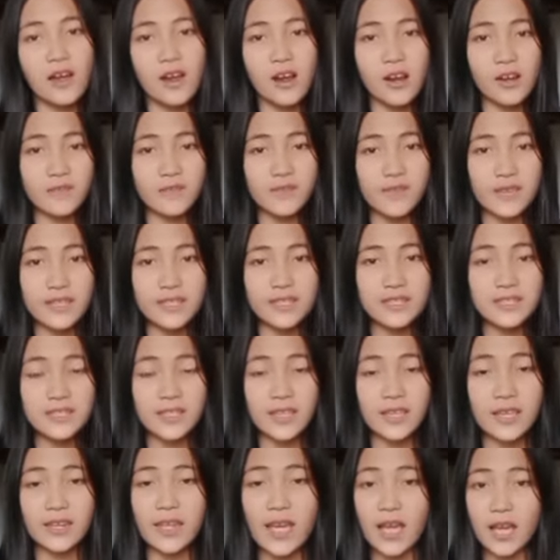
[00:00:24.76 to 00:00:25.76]
Artists
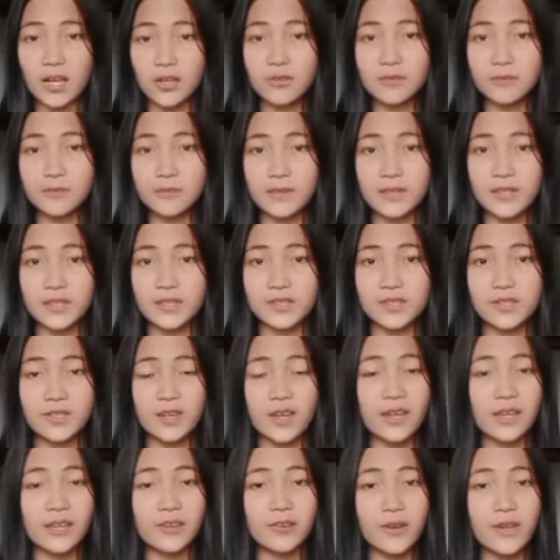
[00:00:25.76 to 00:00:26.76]
can accomplish
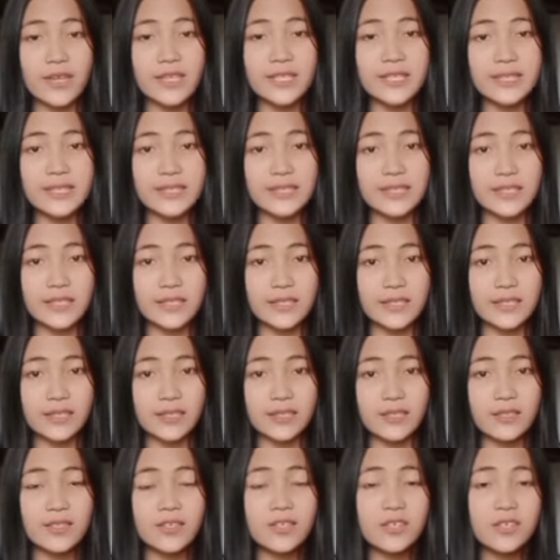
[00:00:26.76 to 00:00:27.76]
a great
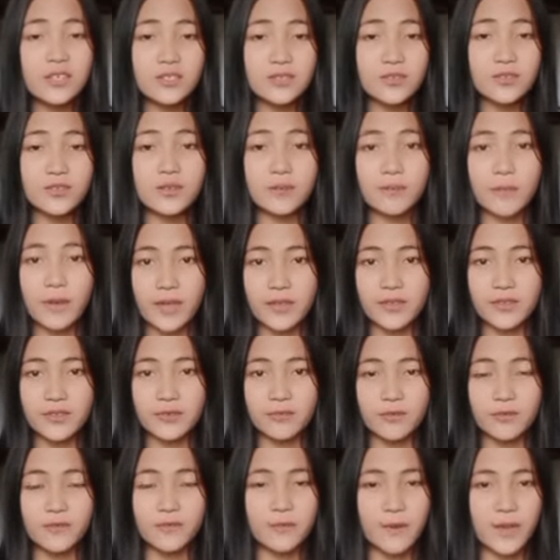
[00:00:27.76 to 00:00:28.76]
deal through the
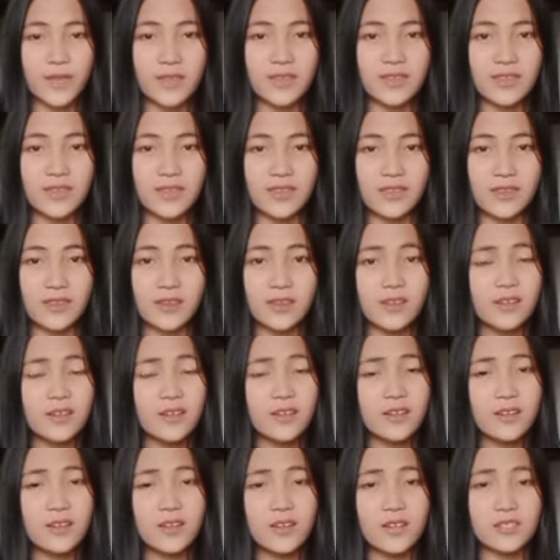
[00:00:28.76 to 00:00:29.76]
medium of painting,
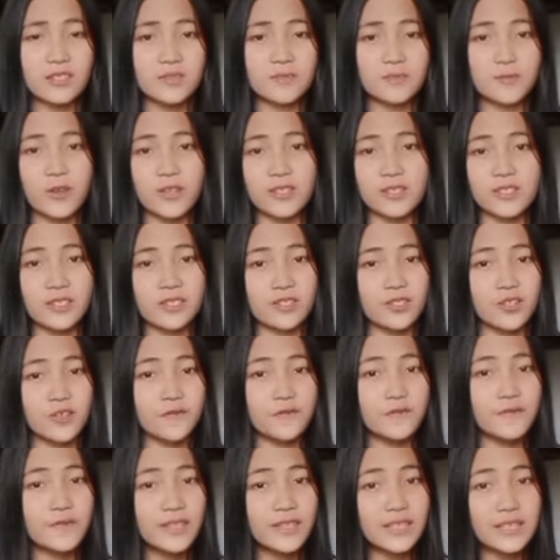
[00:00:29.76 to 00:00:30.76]
expressing their
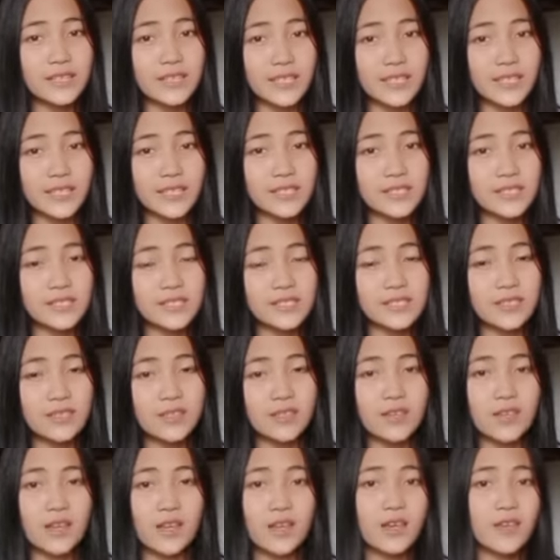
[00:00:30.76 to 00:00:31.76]
feelings,
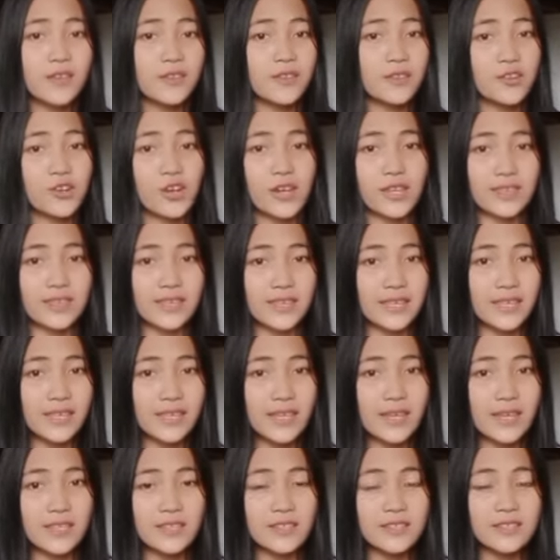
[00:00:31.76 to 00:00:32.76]
their
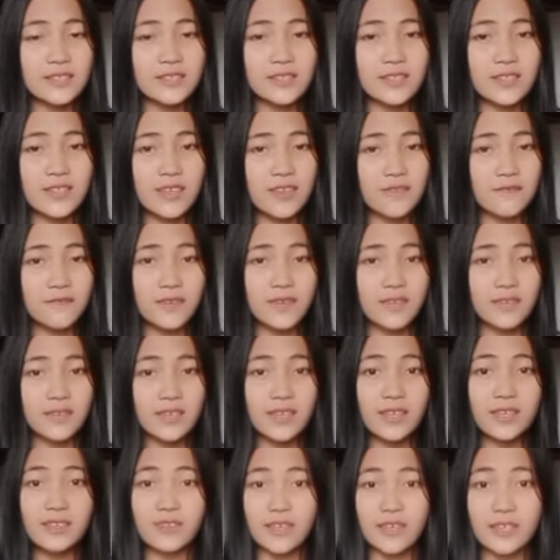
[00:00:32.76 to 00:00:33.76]
ideas, even
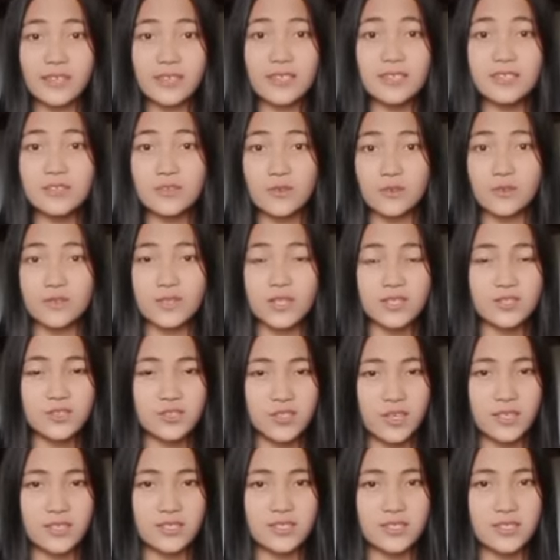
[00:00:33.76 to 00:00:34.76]
igniting social
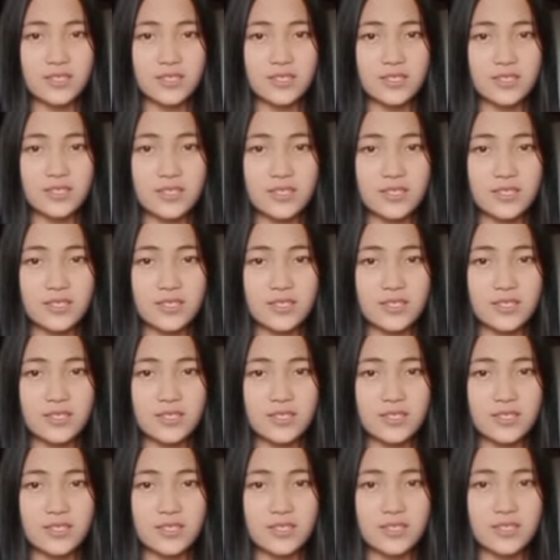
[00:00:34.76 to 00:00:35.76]
changes.
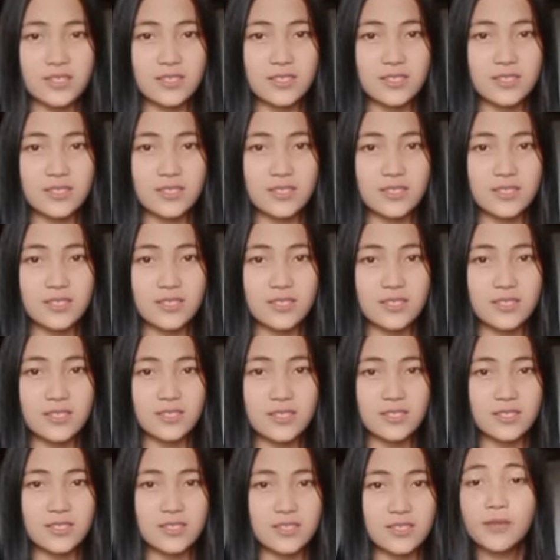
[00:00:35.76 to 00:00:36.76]
The Philippines
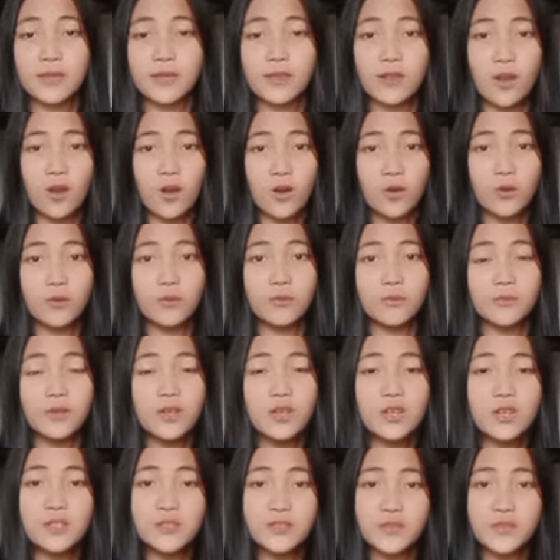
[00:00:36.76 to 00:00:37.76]
has been home
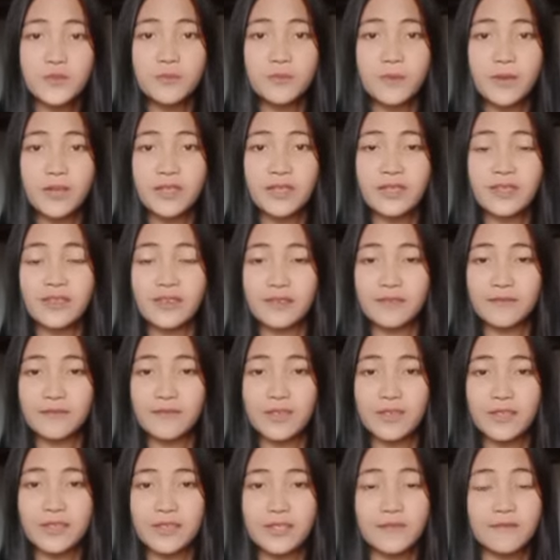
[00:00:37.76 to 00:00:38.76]
to many
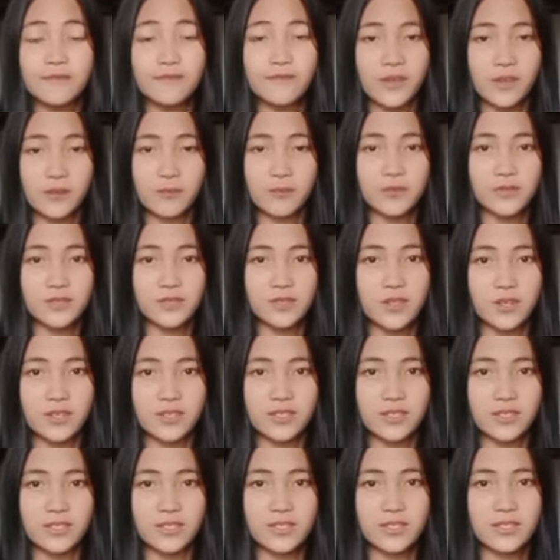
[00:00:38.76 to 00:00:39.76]
gifted and famous
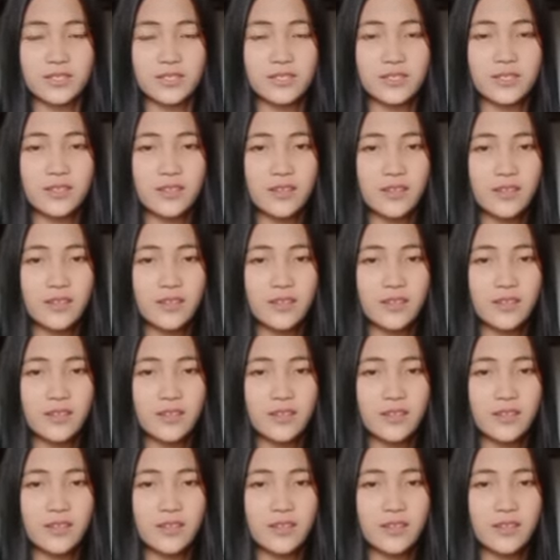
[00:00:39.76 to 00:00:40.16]
artists.